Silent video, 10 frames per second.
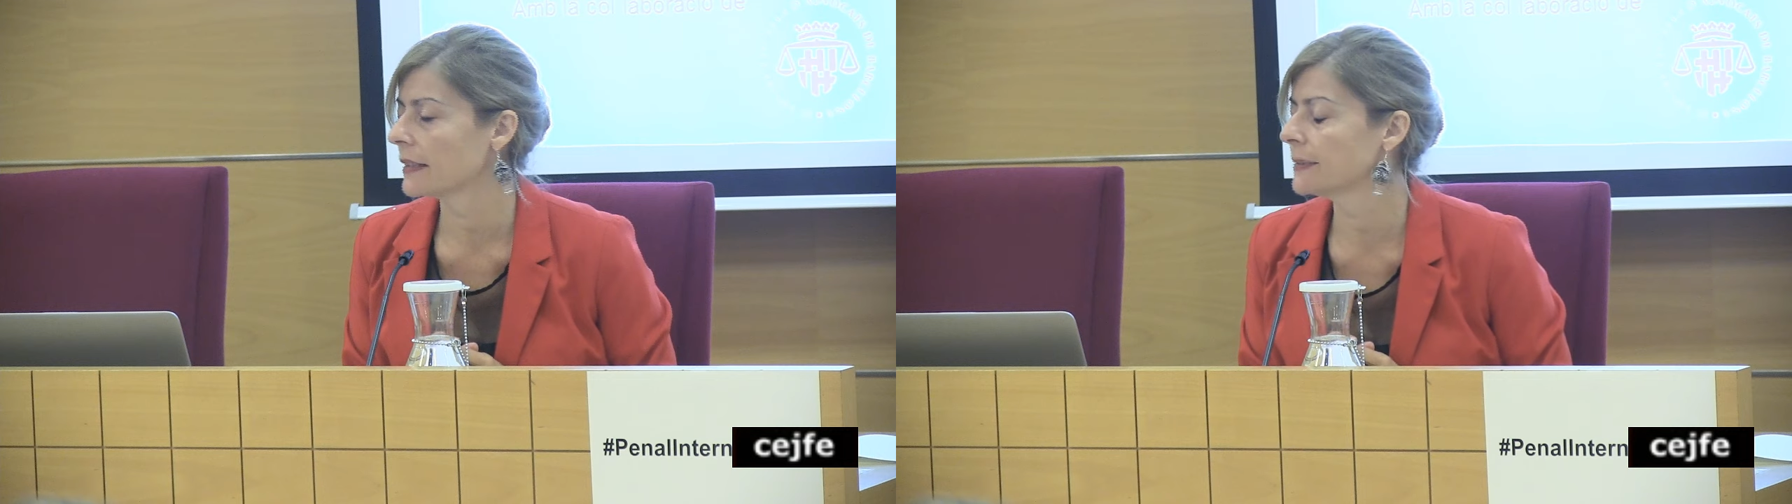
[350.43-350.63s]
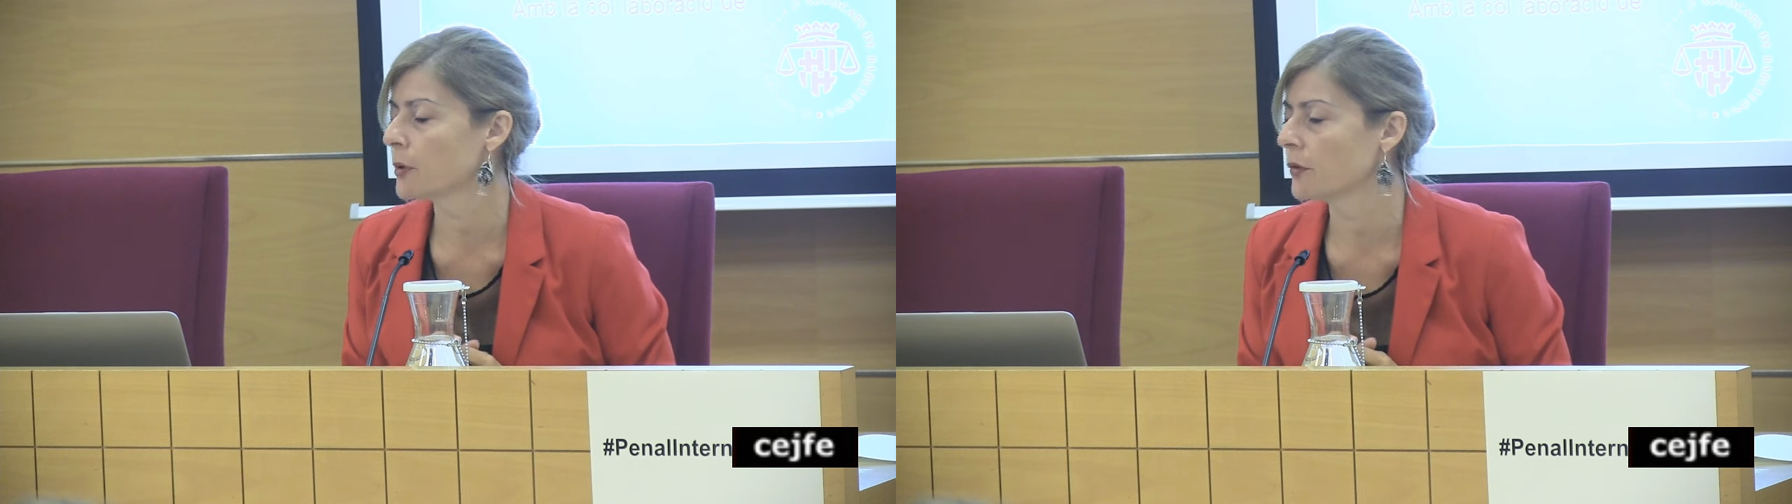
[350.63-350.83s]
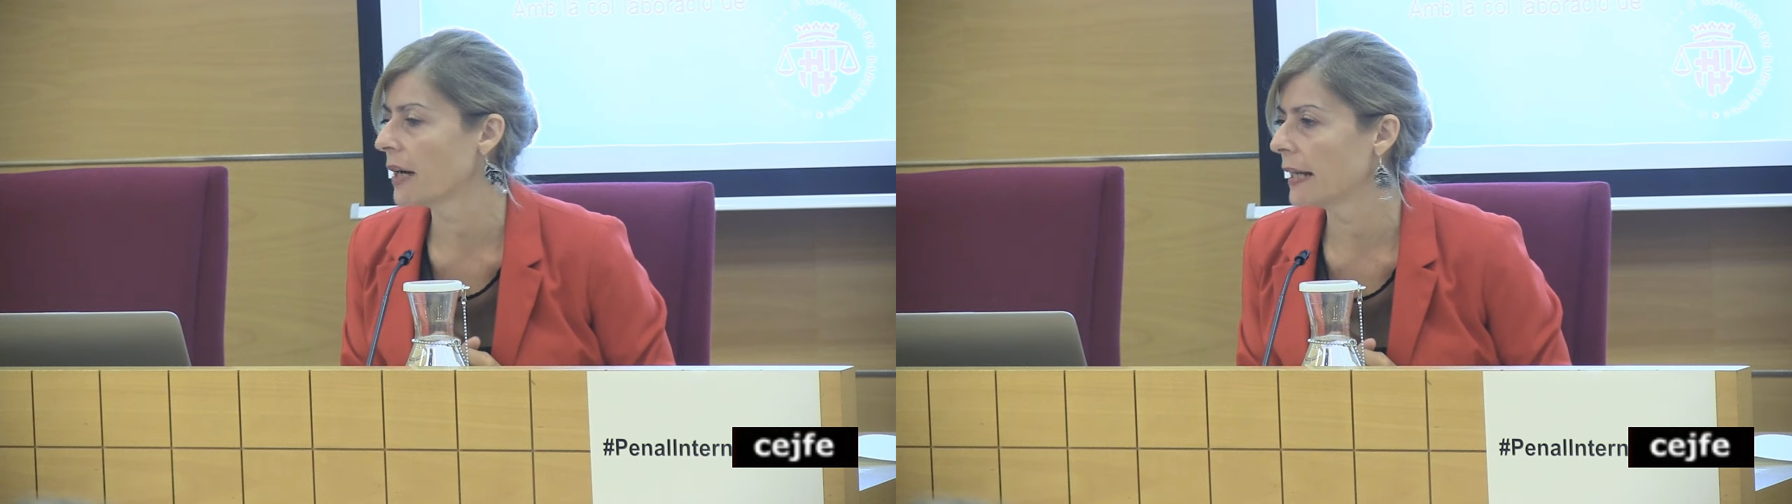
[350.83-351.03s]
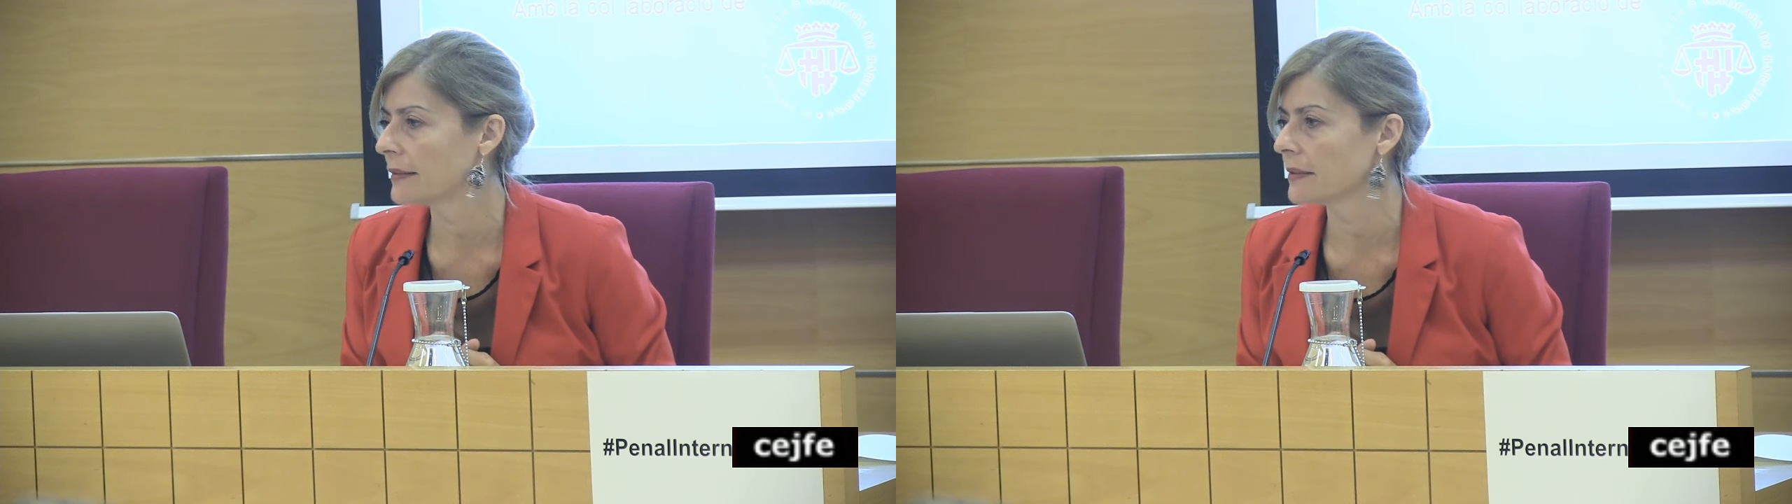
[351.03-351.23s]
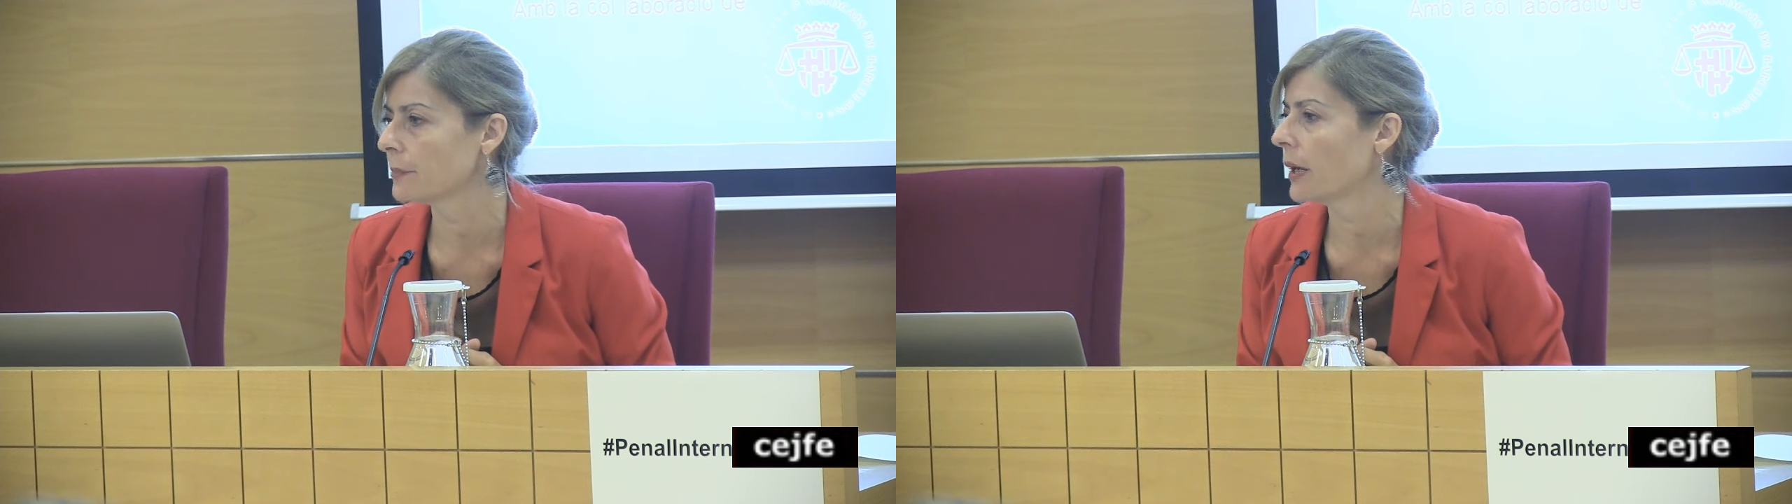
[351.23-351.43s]
as
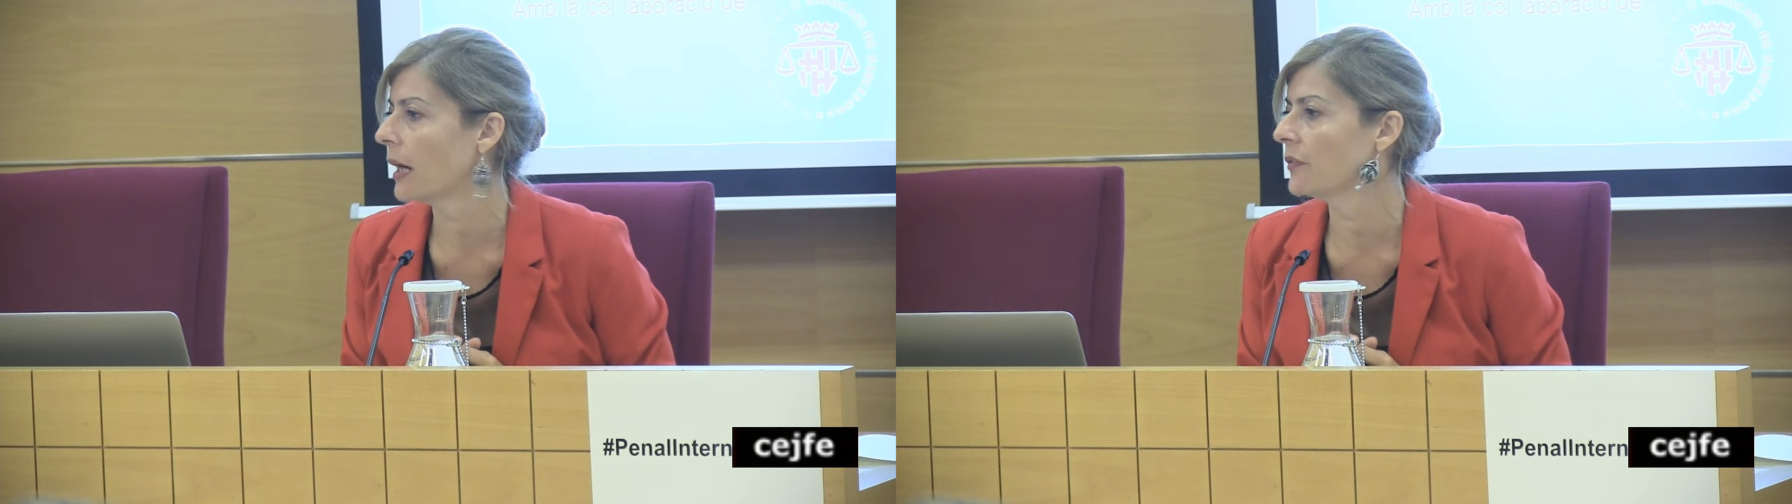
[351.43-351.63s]
provided by,